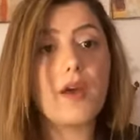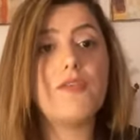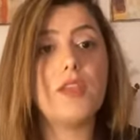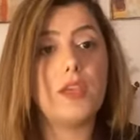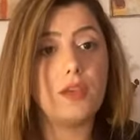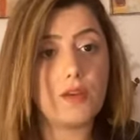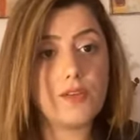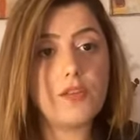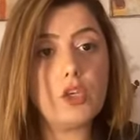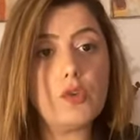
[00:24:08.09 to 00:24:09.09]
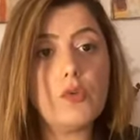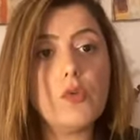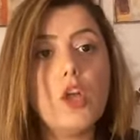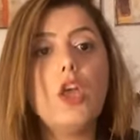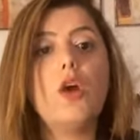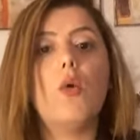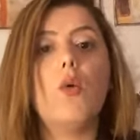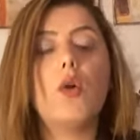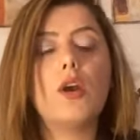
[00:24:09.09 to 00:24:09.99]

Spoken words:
of the interview or